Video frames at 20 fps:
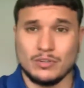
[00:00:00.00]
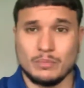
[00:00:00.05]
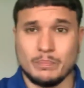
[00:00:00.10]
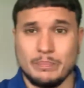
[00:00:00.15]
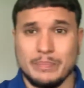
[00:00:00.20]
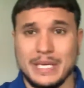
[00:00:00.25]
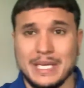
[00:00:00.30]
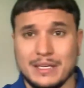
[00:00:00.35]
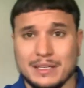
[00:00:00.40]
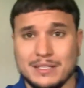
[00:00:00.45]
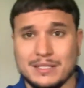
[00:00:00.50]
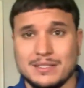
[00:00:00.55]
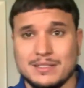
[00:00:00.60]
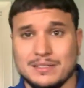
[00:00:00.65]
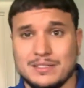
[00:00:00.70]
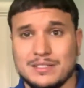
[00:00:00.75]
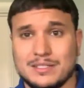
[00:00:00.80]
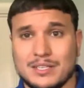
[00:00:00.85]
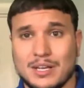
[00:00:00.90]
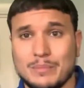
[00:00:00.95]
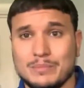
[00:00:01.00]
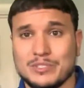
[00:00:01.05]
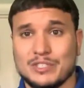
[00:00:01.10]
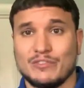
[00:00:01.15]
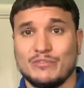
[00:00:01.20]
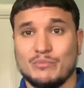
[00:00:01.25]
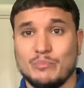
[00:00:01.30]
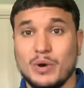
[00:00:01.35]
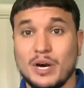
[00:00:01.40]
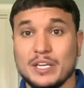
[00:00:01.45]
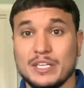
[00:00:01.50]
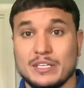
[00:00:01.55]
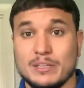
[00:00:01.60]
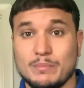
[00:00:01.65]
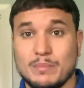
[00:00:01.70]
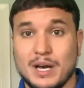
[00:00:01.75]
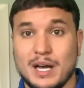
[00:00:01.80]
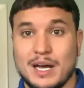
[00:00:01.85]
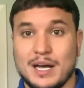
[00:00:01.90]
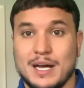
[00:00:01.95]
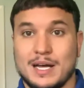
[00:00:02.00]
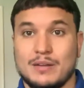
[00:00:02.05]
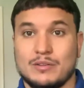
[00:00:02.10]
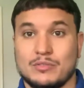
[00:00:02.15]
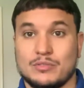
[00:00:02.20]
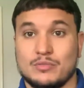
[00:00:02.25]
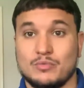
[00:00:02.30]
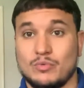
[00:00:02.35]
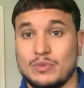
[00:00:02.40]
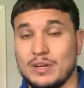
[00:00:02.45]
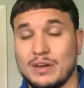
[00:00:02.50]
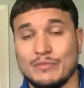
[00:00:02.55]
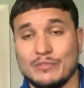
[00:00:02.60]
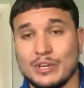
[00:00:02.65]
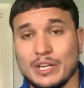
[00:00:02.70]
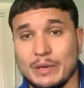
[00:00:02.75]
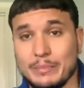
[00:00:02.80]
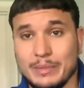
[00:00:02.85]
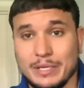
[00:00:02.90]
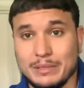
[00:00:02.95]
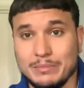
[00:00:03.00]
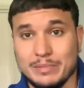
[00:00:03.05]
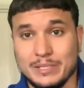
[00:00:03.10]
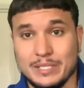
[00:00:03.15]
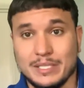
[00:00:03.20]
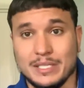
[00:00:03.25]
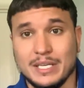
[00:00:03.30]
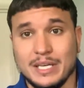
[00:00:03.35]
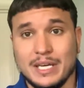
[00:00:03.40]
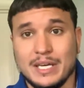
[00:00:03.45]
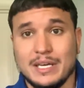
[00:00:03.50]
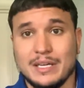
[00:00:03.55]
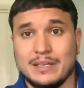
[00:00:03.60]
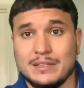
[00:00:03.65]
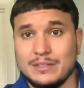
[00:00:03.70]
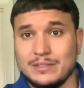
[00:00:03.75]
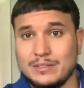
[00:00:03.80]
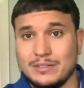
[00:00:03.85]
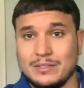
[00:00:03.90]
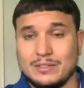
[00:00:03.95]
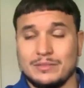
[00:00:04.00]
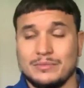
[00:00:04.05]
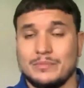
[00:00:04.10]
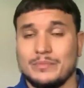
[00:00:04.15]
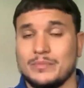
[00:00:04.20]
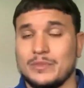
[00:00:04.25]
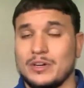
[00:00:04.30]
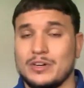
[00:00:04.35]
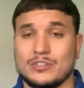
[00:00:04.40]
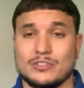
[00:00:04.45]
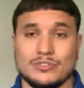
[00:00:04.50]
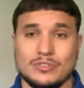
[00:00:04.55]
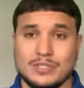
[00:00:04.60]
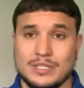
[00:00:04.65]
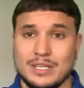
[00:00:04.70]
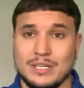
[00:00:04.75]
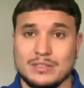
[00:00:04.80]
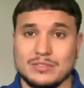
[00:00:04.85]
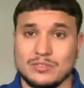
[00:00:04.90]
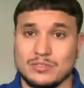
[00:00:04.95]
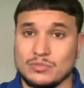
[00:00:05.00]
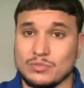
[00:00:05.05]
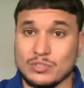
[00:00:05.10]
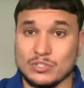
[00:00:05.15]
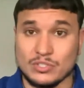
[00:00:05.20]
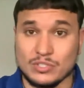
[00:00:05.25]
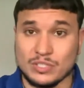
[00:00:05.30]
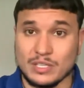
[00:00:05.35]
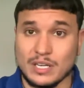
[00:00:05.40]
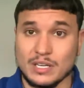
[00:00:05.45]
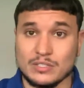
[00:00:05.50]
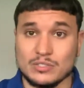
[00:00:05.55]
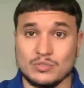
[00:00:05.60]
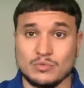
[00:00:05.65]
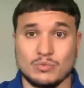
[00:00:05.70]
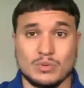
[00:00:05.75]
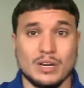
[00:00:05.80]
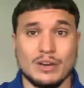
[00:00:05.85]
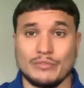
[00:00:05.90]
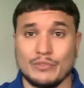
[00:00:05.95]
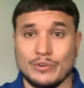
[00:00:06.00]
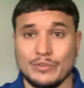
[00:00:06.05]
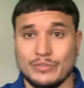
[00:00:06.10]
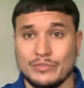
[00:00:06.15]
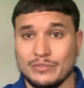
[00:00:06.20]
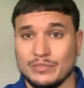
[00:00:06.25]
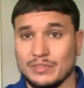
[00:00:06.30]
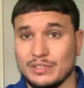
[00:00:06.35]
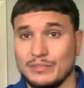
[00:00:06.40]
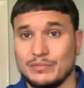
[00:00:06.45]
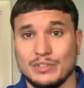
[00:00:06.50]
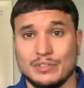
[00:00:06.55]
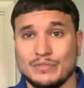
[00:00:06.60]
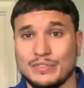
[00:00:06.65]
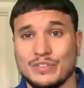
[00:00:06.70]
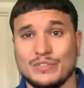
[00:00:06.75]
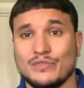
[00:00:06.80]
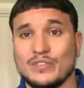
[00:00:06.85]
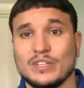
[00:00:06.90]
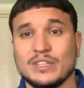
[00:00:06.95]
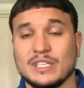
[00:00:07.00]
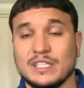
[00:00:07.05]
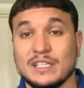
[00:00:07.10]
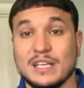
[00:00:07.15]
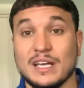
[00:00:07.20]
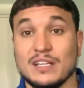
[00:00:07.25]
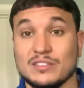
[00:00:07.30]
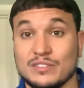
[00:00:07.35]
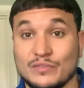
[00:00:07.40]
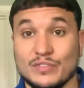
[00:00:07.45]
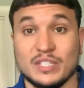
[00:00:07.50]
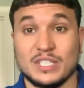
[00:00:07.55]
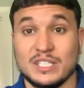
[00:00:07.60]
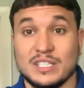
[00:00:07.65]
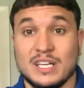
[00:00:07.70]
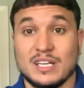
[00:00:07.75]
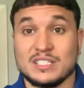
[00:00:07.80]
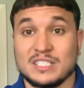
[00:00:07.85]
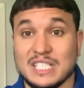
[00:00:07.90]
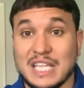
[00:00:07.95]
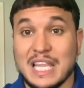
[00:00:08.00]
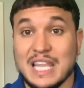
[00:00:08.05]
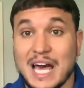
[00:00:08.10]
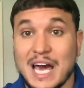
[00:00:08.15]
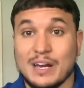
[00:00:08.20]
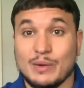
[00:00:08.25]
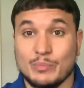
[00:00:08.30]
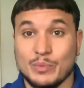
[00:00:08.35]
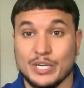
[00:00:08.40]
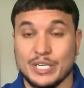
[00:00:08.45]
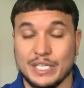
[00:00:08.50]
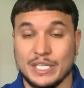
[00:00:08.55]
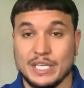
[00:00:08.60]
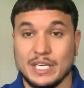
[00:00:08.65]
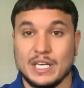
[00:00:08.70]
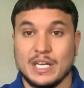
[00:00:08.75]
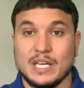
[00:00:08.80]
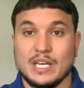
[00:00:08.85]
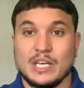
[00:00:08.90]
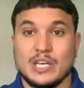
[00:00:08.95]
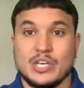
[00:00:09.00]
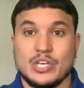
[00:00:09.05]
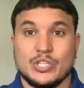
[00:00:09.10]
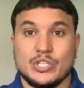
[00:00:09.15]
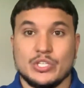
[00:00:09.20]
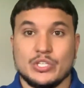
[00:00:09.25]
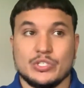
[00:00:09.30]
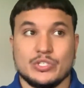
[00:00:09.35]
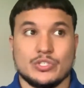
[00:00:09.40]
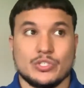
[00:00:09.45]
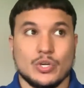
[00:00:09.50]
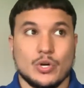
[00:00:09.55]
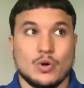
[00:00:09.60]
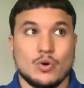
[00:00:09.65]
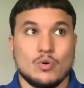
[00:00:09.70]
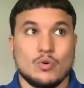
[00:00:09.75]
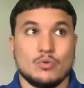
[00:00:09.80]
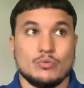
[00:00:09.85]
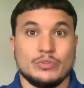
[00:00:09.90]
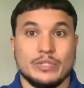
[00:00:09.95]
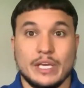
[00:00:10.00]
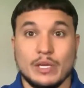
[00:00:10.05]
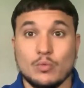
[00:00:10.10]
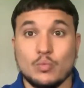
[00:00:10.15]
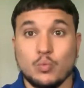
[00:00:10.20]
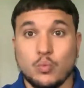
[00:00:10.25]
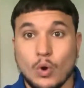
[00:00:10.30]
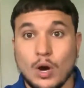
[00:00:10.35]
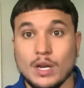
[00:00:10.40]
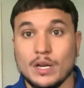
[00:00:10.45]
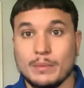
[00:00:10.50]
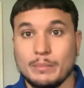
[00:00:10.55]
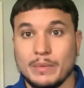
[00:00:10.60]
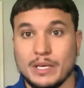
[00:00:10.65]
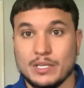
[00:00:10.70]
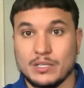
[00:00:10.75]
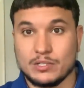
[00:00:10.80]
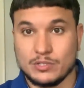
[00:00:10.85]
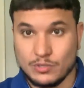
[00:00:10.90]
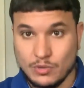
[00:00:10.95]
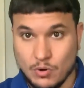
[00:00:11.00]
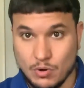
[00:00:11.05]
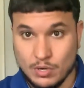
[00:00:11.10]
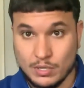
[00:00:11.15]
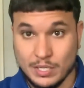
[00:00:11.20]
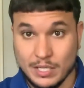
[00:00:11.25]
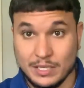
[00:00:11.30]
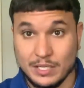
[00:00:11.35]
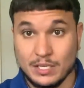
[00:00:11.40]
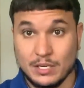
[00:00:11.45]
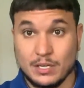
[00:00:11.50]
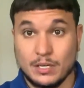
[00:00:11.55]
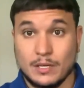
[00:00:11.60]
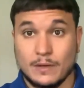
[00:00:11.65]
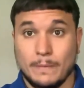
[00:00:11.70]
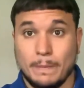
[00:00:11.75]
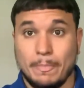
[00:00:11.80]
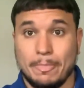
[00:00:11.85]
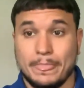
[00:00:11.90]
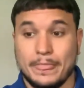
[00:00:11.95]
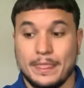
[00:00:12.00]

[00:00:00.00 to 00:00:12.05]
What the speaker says: big sums of money to buy a house, whatever that may be, 100,000, 200,000, whatever, even if it's 50,000, 50,000 is a lot of money. So they want to make sure that they're